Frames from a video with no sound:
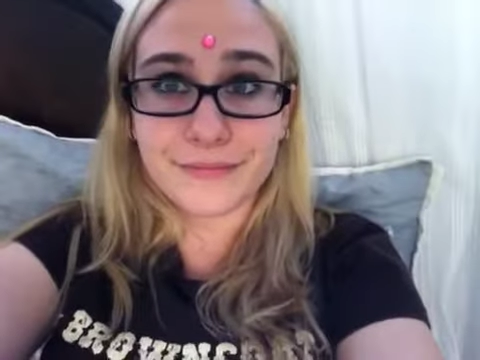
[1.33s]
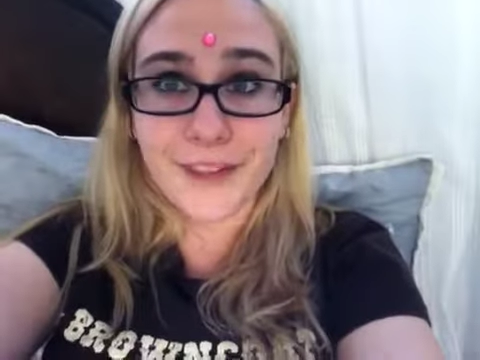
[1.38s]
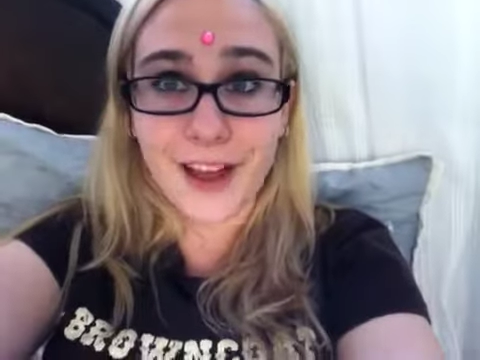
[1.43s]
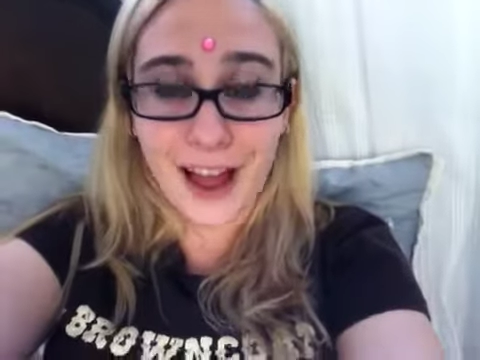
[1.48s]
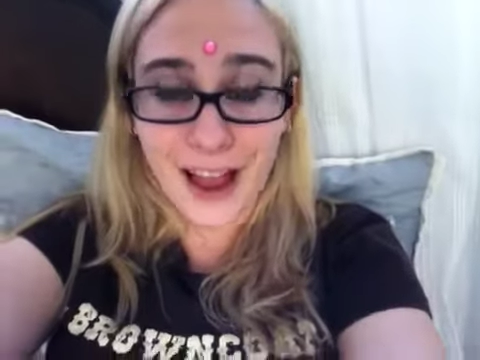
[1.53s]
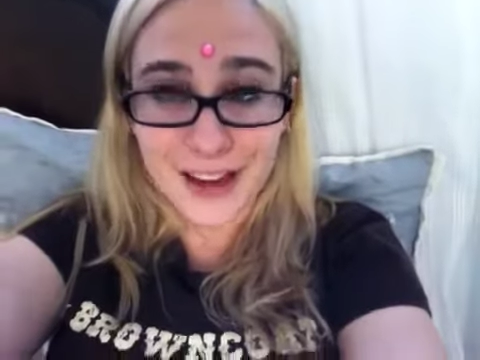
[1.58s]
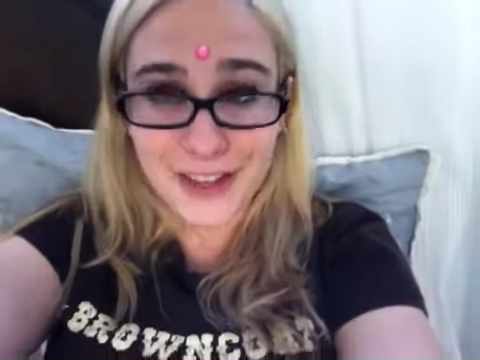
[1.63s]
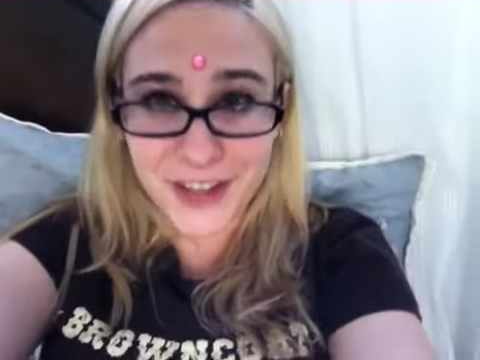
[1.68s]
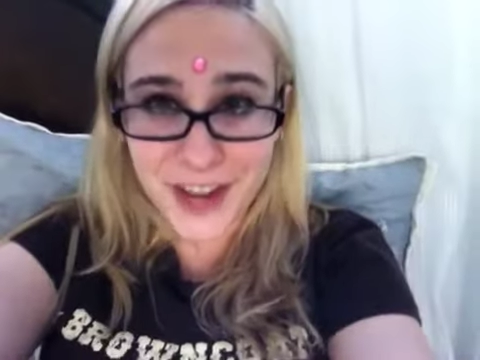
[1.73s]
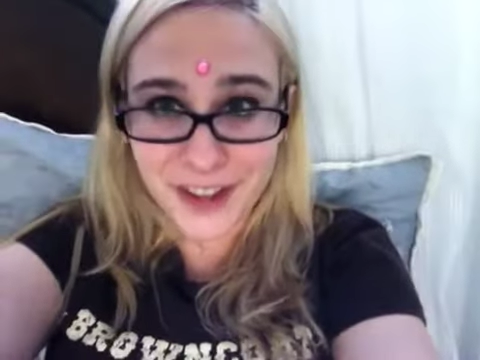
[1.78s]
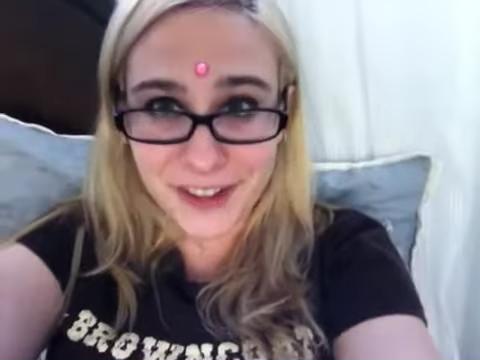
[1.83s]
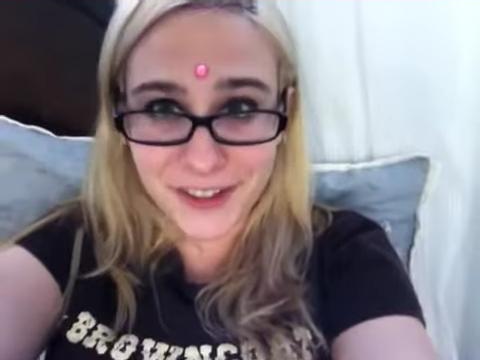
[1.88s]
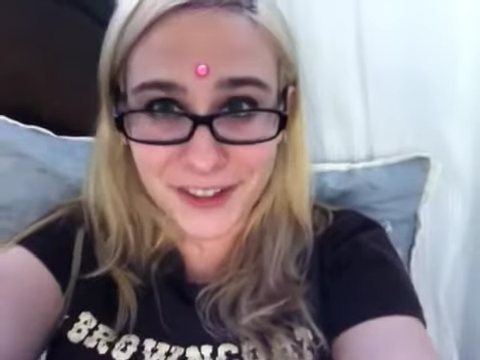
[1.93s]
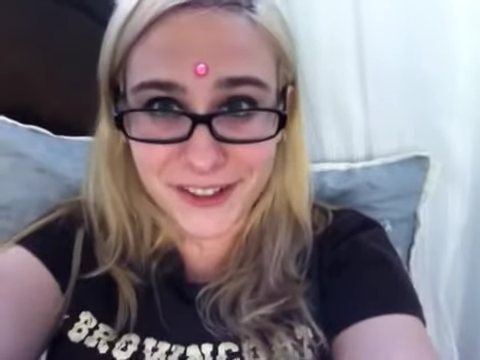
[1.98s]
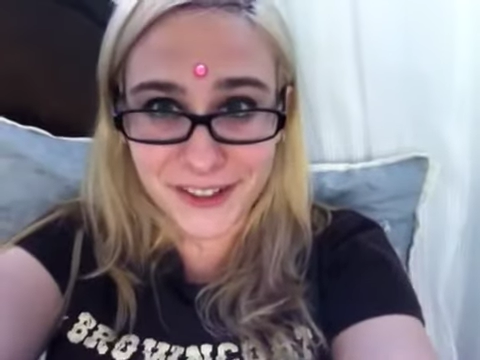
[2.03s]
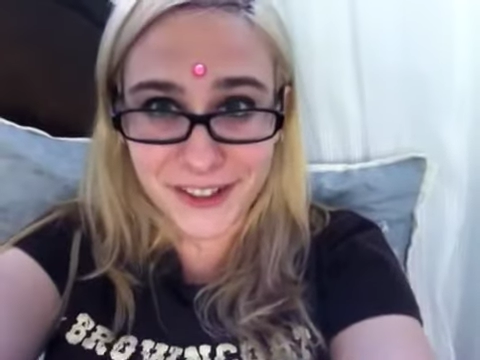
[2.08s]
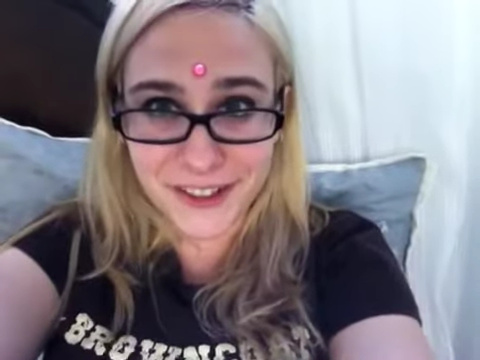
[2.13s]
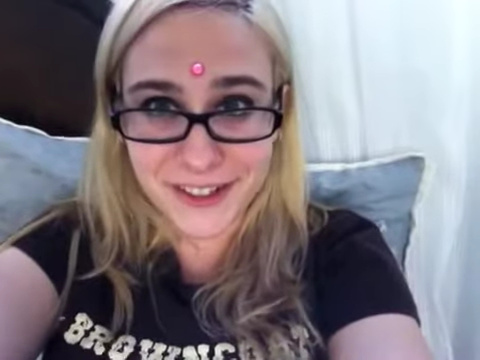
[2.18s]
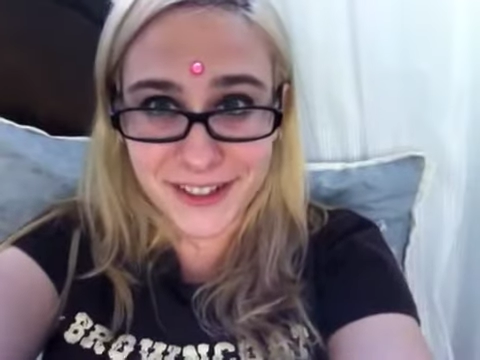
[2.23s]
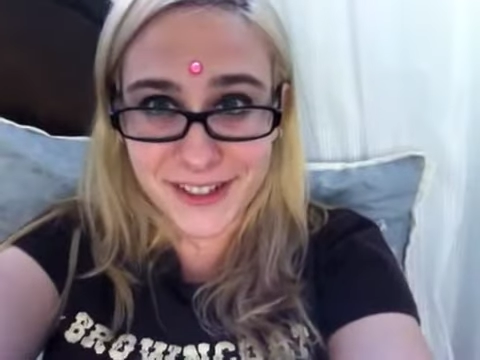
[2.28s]
Hi,
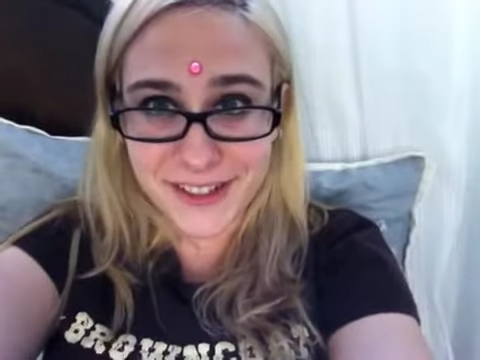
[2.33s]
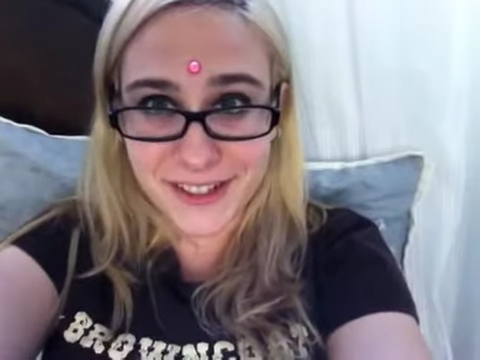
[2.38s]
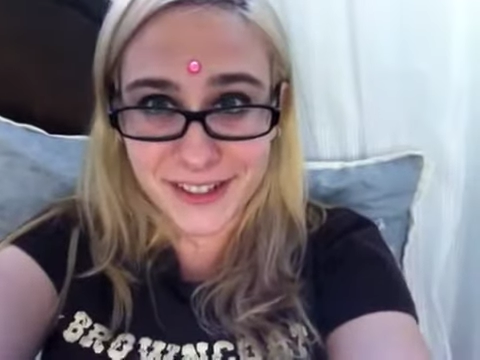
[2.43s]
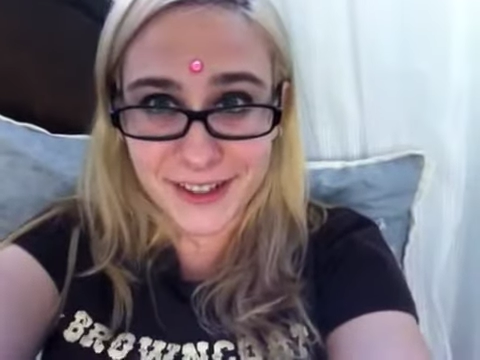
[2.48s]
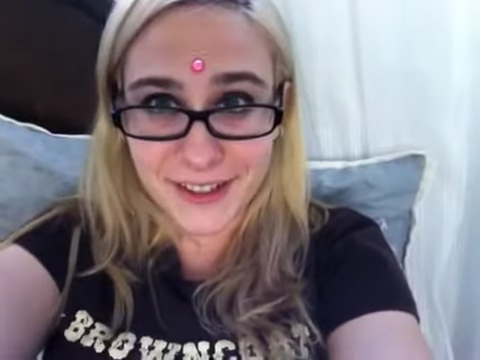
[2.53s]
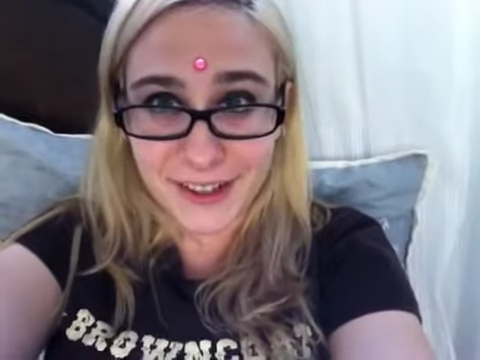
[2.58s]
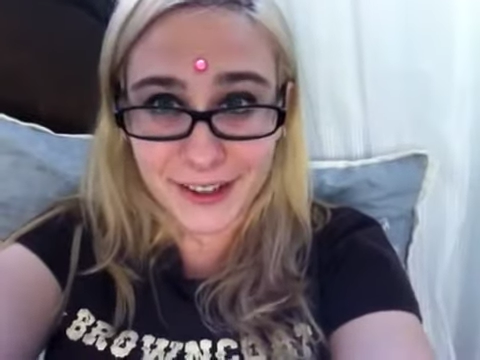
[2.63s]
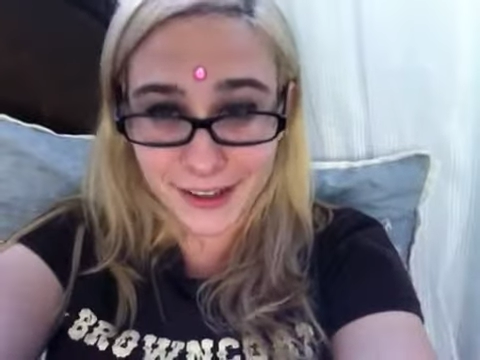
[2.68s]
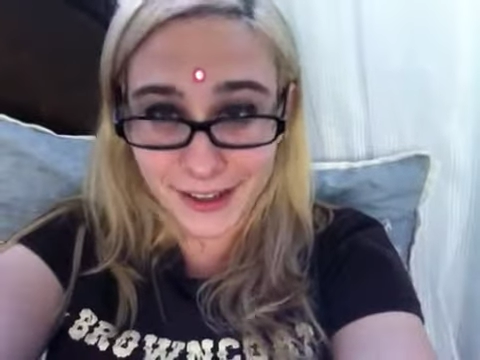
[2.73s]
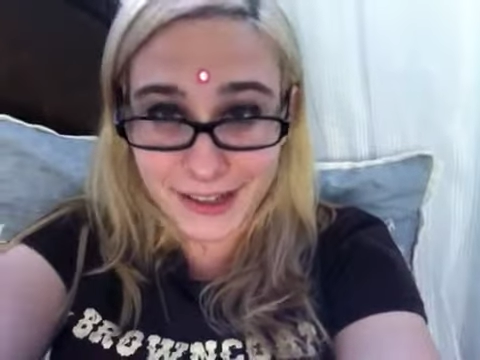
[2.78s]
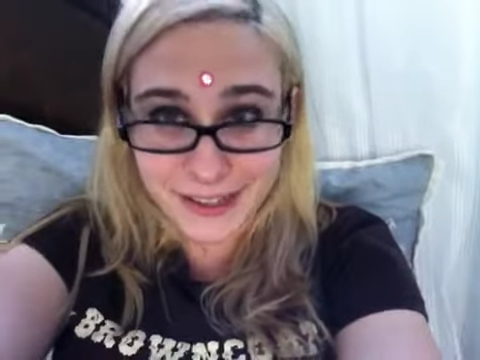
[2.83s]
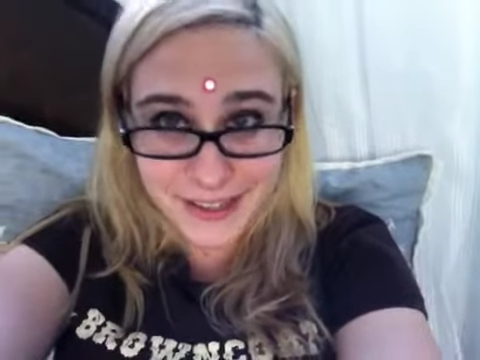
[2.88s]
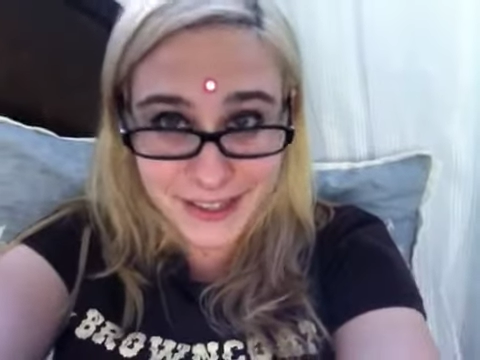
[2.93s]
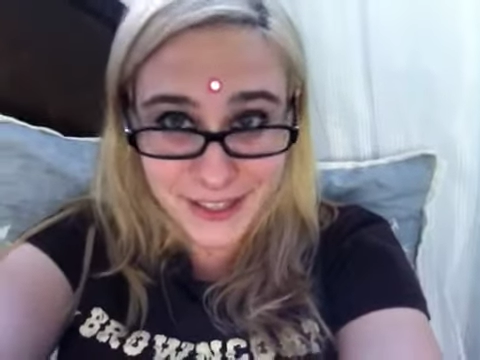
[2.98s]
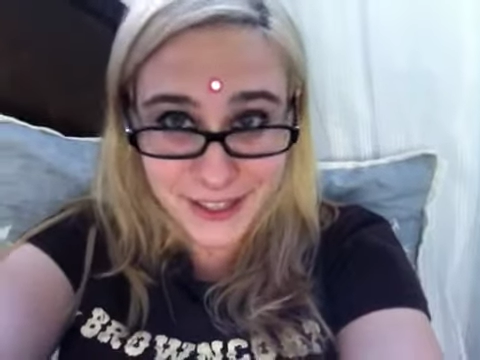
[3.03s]
Jellicles. It's